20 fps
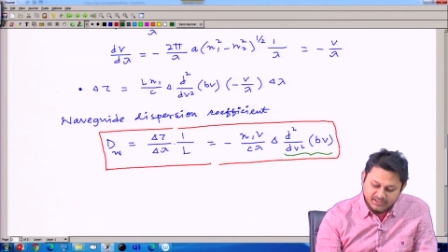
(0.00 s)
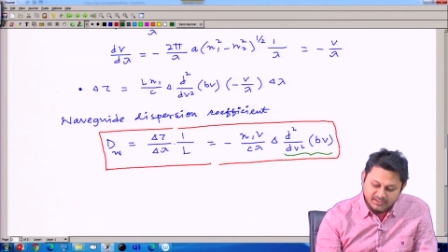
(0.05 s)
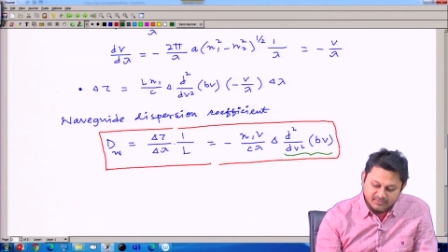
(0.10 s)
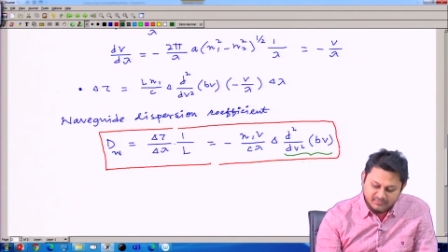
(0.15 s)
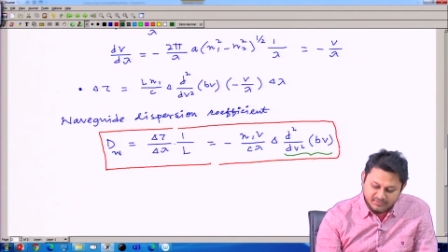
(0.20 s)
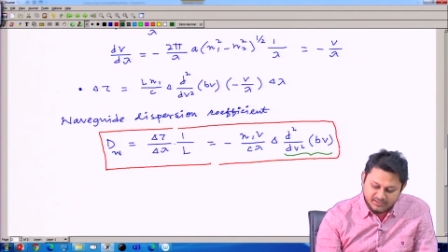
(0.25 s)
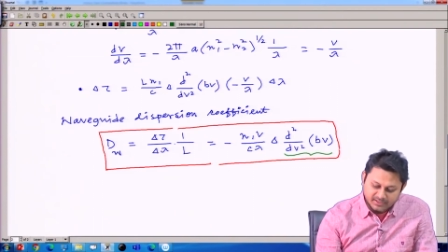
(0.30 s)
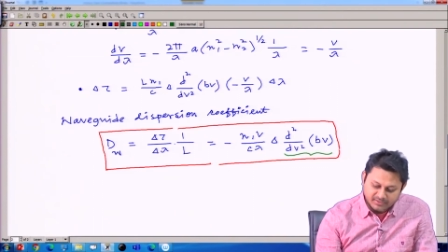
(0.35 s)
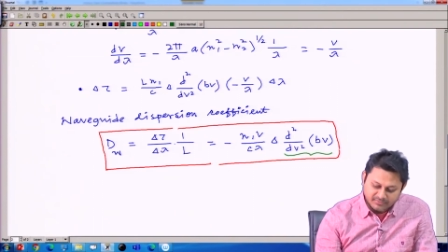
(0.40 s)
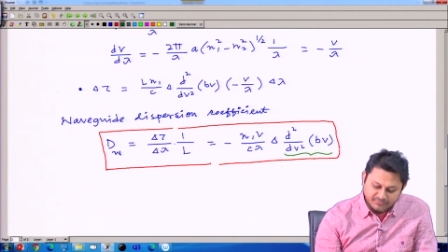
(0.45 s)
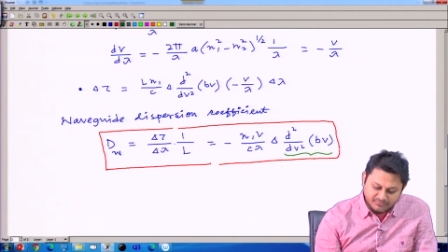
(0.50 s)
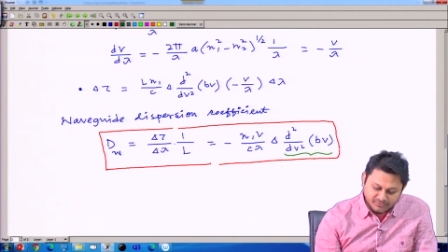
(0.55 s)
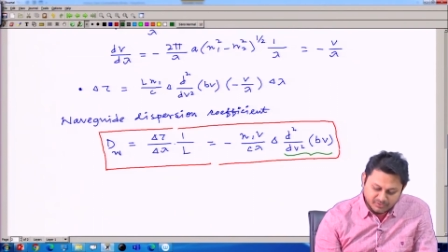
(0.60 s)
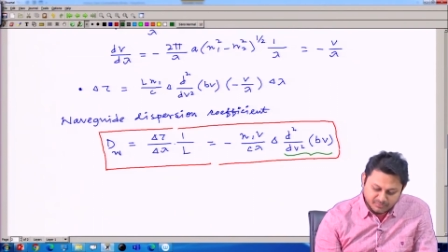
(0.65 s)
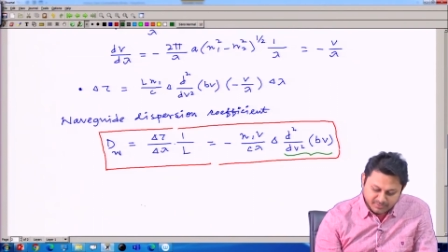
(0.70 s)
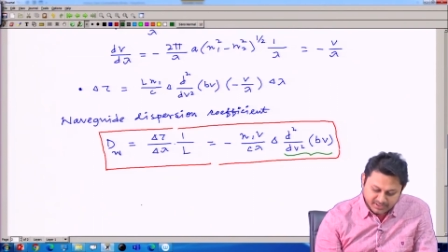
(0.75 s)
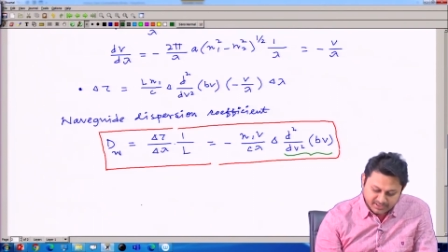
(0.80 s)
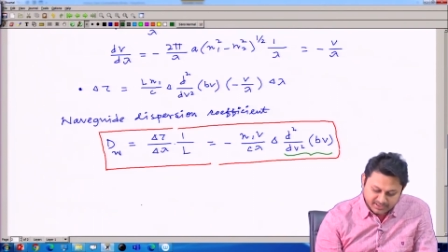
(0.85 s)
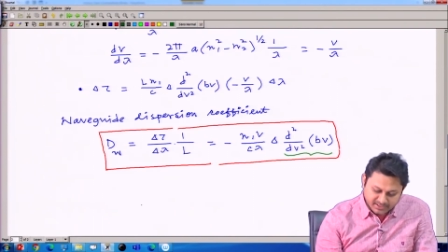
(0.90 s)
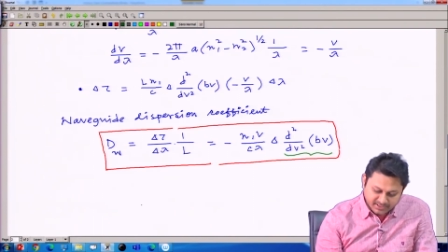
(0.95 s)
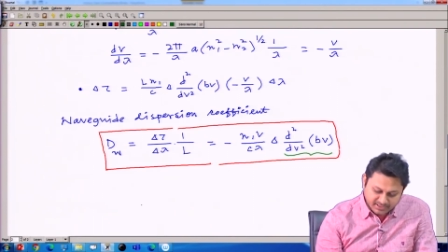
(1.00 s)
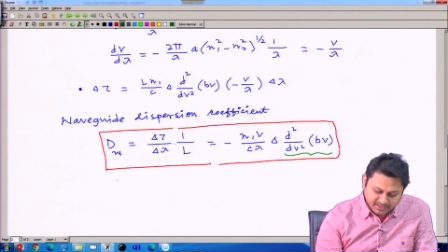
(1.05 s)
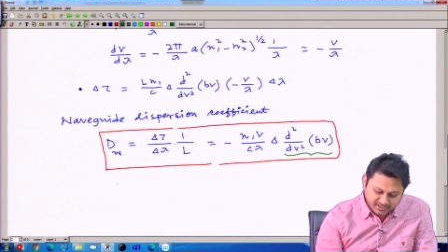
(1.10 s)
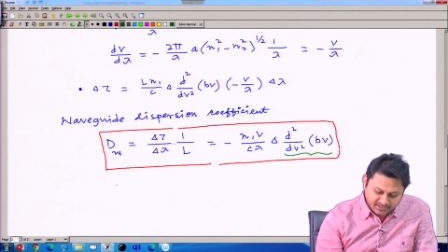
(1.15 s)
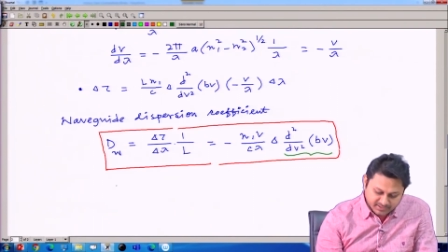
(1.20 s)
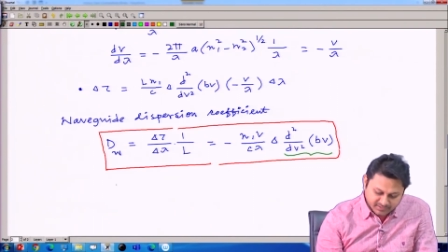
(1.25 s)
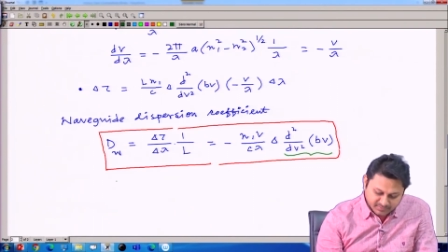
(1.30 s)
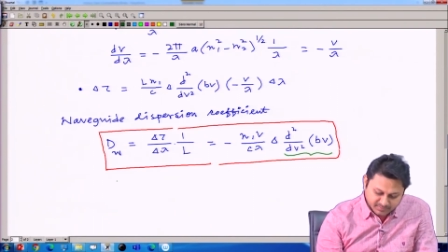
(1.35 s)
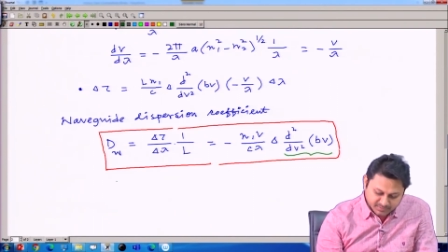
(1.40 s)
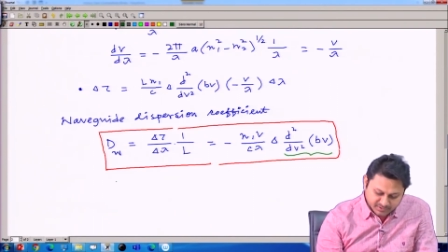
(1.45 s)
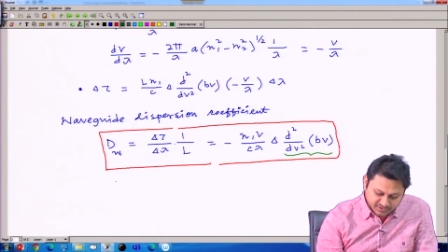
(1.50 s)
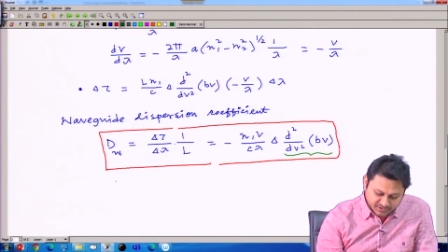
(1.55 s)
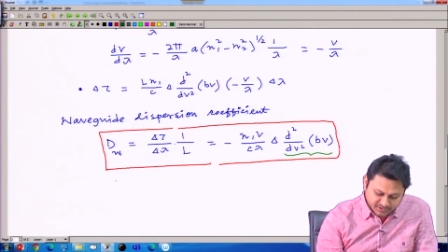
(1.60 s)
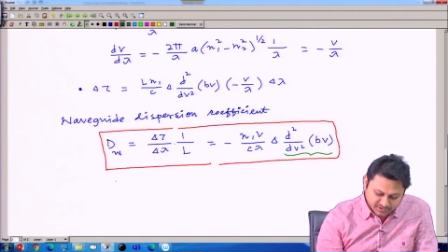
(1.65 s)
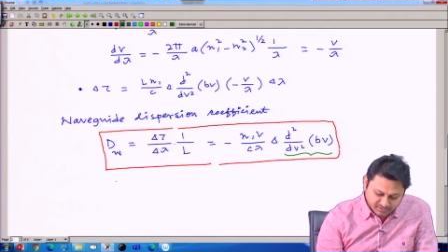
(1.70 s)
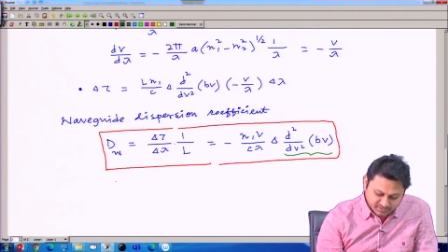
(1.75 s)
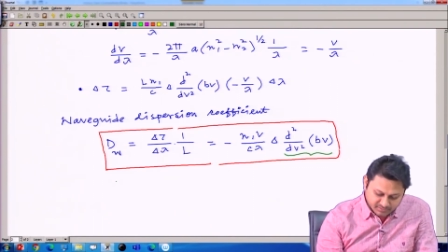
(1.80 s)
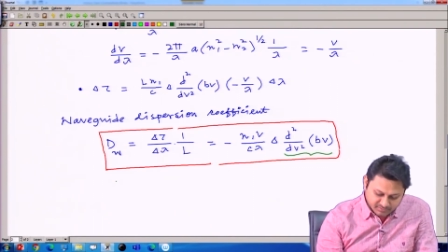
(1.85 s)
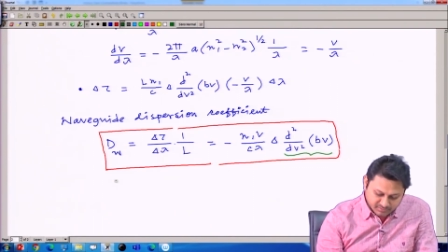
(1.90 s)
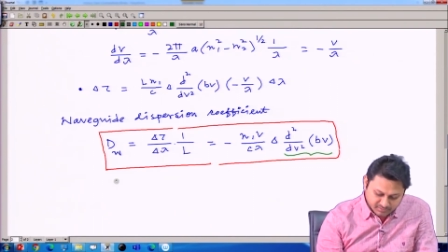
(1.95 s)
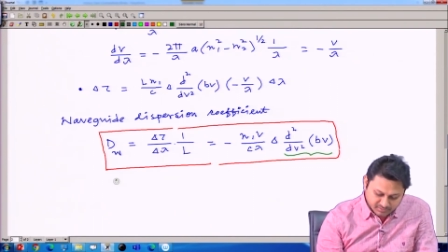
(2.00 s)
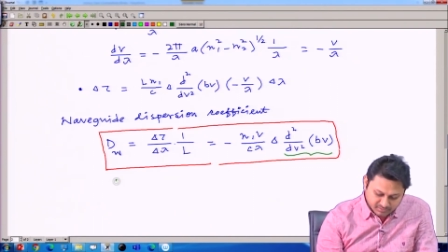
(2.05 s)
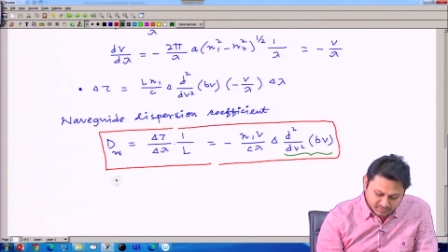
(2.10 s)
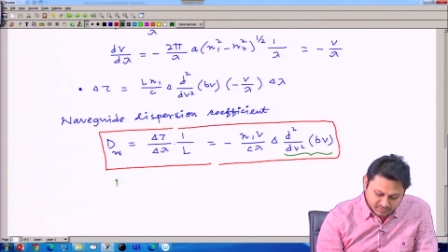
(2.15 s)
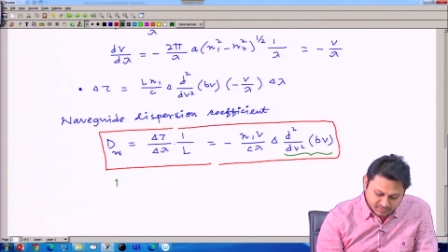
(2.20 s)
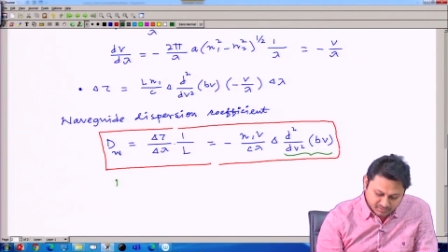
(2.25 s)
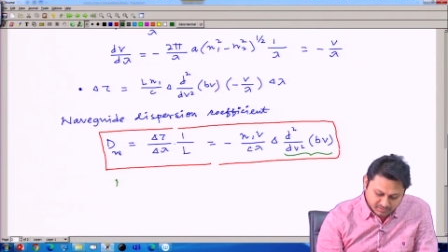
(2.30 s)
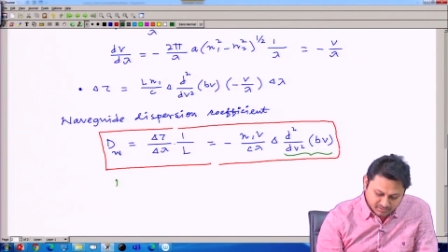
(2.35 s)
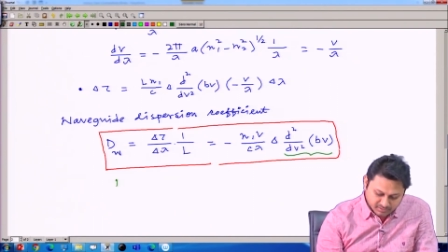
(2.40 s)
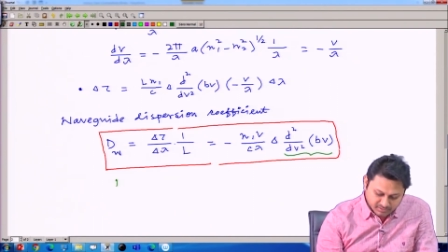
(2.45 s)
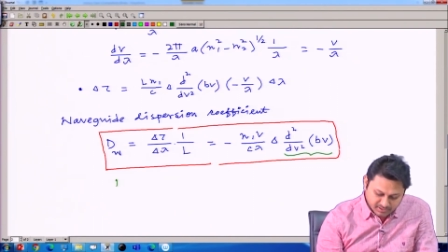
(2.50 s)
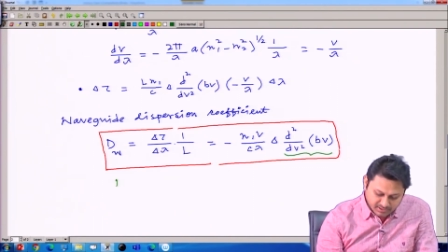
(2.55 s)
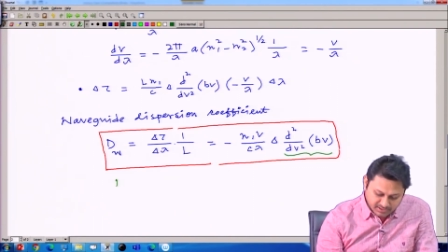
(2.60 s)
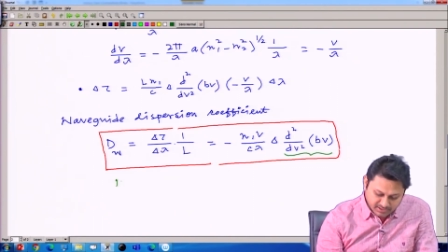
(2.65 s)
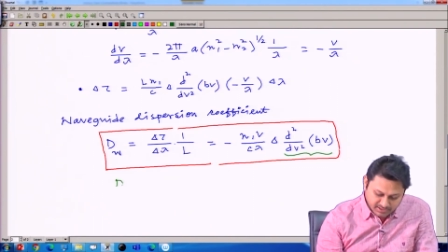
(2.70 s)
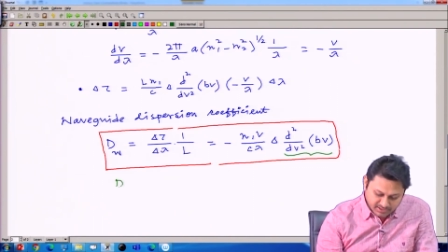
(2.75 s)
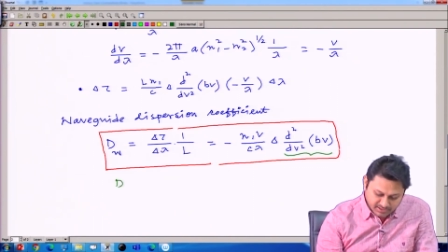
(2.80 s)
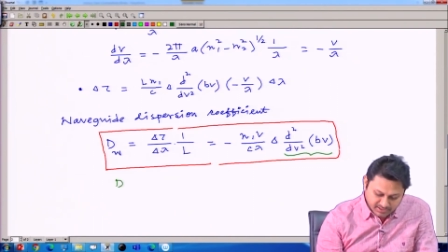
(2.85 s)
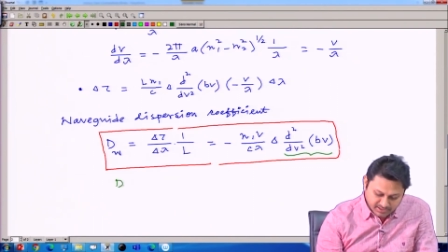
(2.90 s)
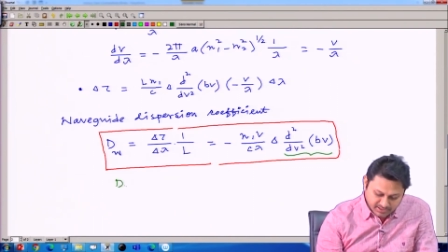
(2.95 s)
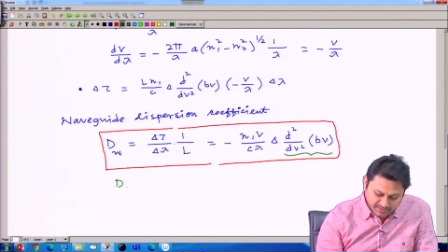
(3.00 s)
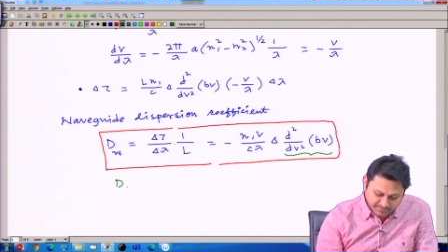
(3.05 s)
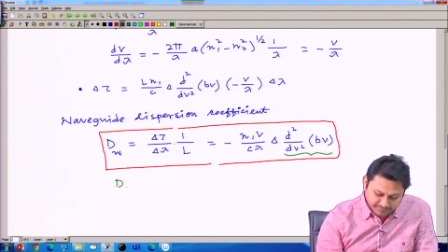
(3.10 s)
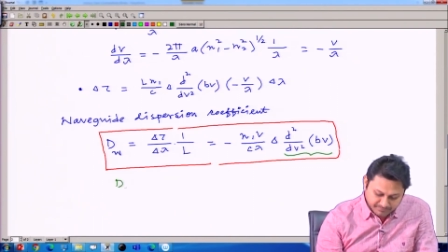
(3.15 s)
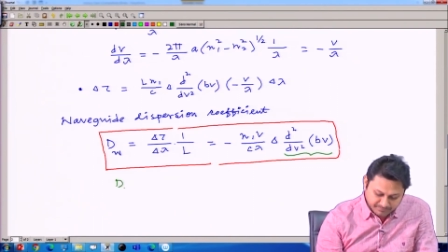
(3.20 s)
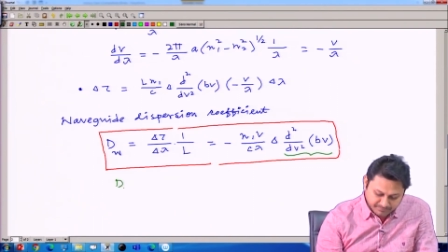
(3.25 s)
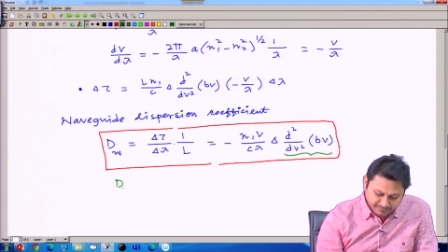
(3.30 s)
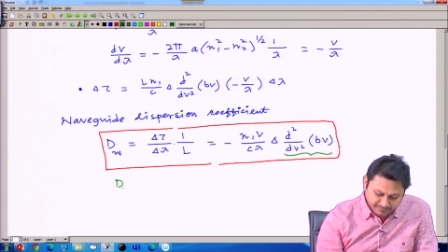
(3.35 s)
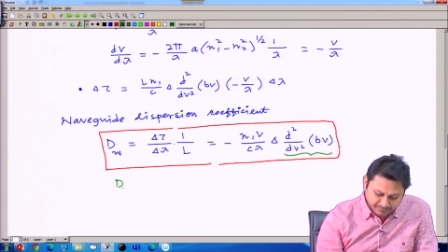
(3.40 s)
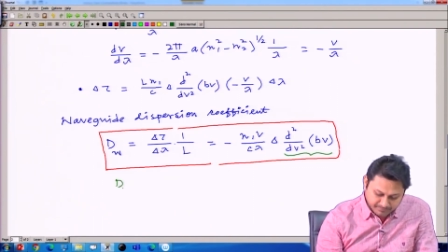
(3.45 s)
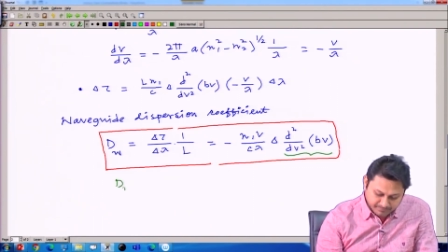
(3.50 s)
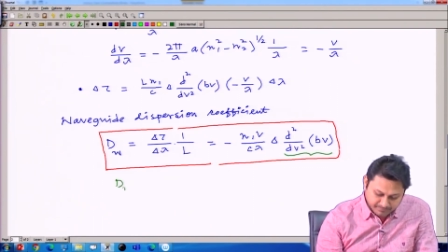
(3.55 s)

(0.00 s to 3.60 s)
derivative for material dispersion d m